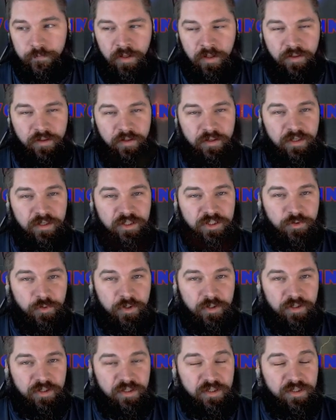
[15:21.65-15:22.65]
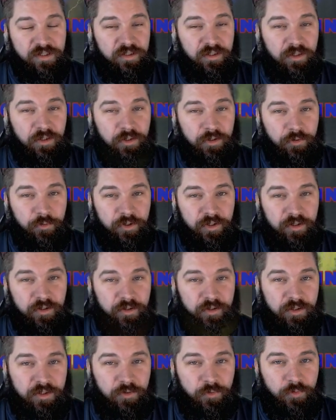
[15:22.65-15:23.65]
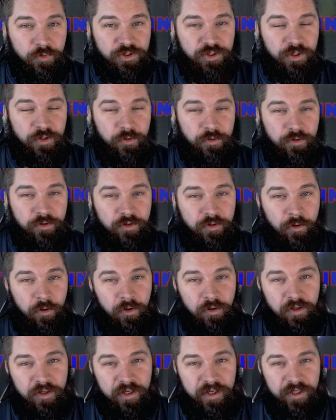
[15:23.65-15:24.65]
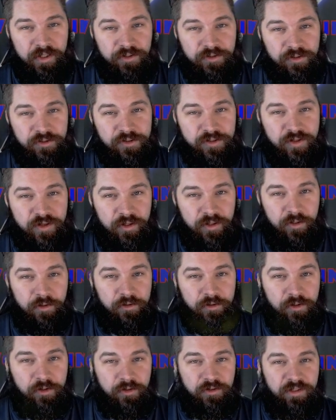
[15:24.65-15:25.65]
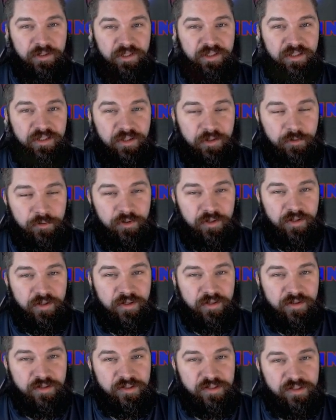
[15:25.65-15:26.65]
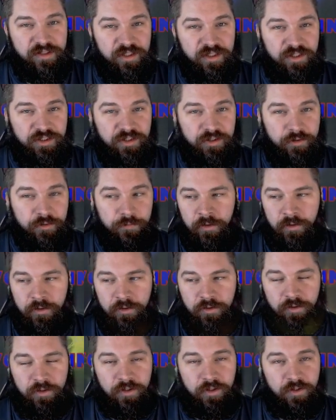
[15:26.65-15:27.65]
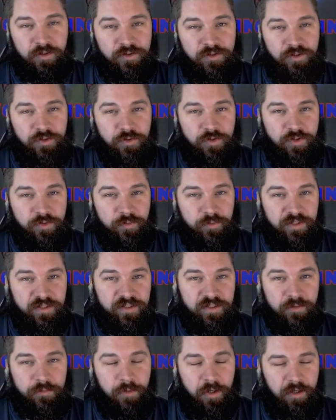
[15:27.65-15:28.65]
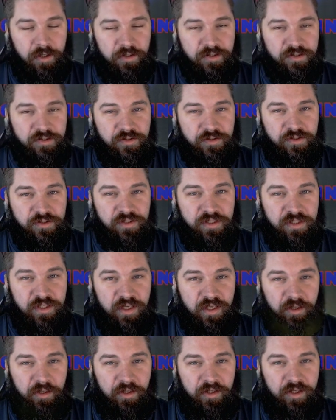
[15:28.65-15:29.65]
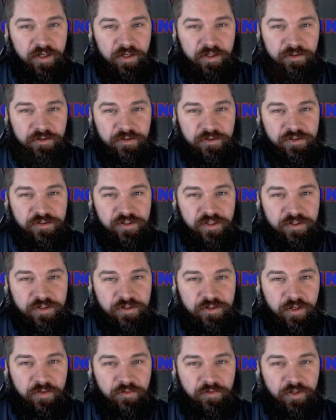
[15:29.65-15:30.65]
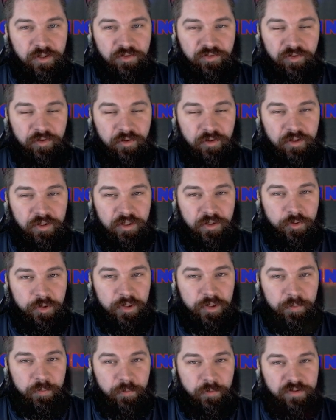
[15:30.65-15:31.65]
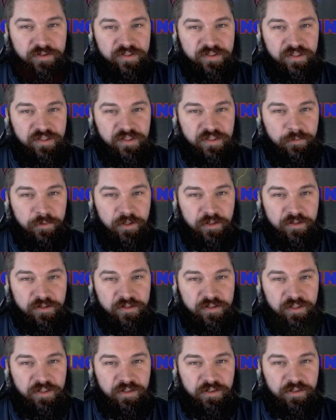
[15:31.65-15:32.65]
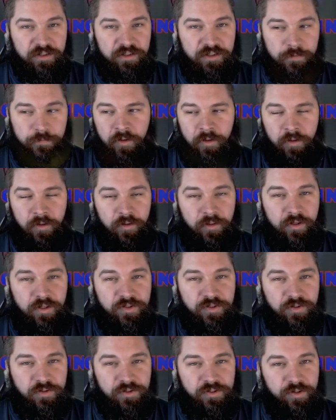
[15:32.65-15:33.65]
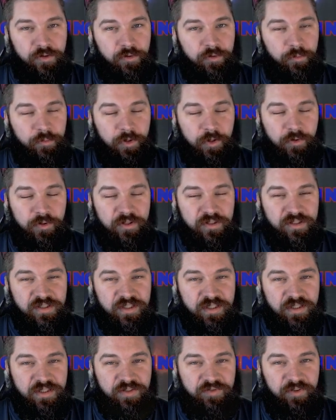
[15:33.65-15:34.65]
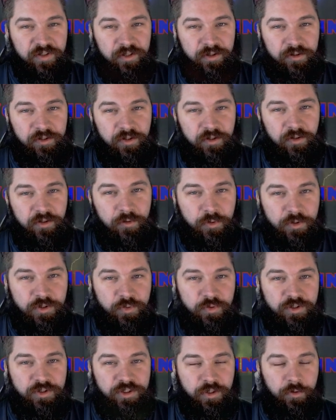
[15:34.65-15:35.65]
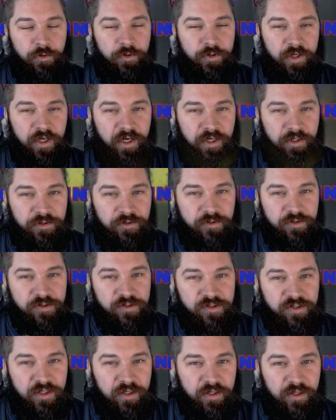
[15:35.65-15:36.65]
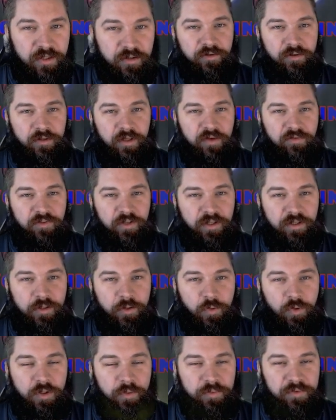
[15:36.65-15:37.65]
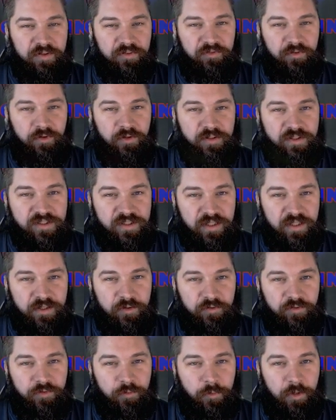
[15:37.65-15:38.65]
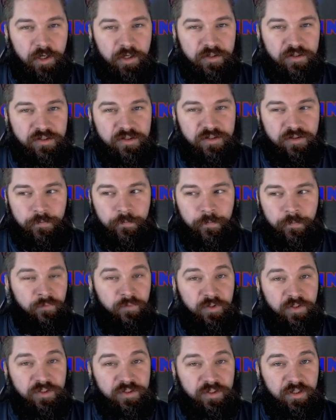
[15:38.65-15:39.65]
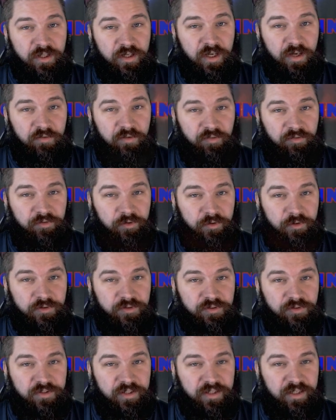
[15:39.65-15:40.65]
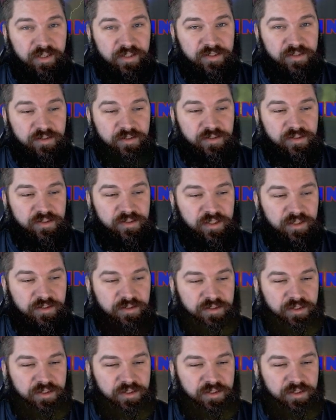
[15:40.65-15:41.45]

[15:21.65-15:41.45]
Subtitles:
The next one is Included. It will show you all characters that are currently included in this section. You can also use missing mods to see any characters that you have not fully equipped with 6 mods each. There's also the Broken Sets filter, which will show you characters that have not equipped a full set of mods. Does not have a full tenacity set.